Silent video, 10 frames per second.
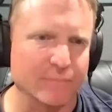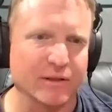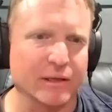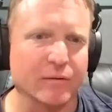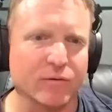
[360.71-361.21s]
I'm
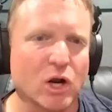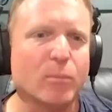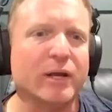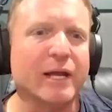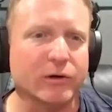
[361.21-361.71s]
thinking of a
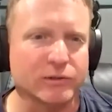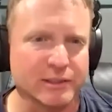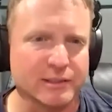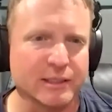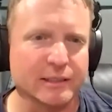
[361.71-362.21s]
couple kickers
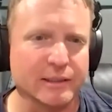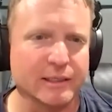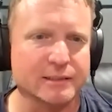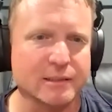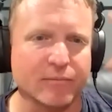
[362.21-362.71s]

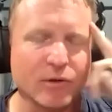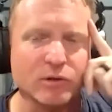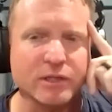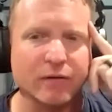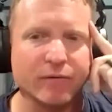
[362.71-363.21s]
and some of
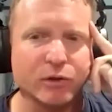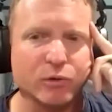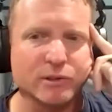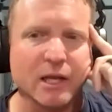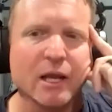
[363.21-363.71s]
those
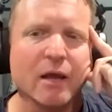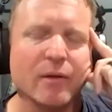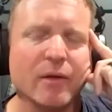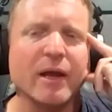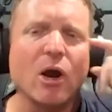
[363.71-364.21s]
individuals
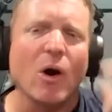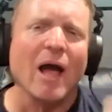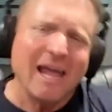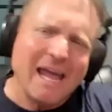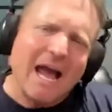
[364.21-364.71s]
that they go,
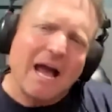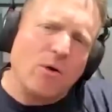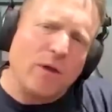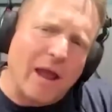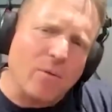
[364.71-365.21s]
yeah,
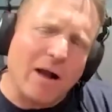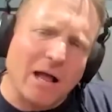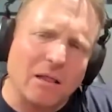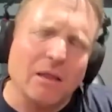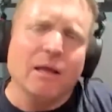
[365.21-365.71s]
okay,
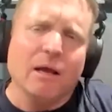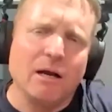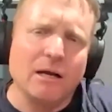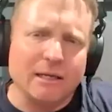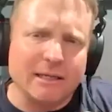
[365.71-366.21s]
well,
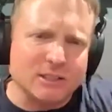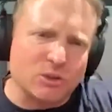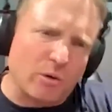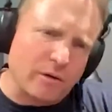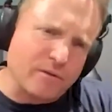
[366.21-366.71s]
it's
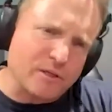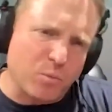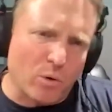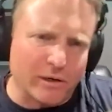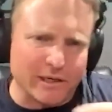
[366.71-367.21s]
sort of the
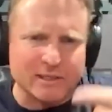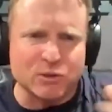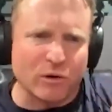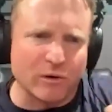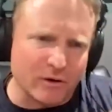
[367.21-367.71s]
sport, it's
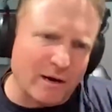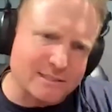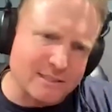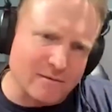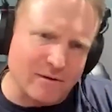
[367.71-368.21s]
sort of
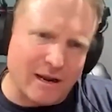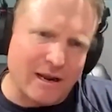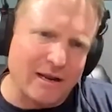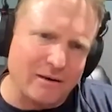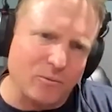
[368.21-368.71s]
aggressive,
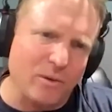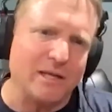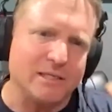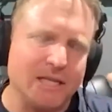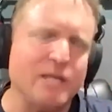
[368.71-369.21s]
and we
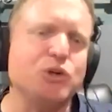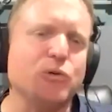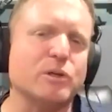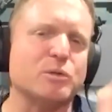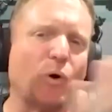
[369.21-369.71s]
can teach you
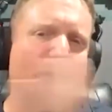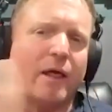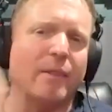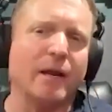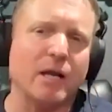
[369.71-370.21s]
the sport
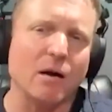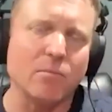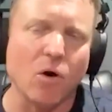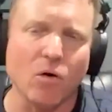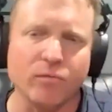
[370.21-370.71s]
and then
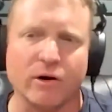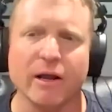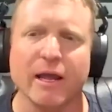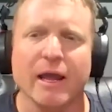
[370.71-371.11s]
come over.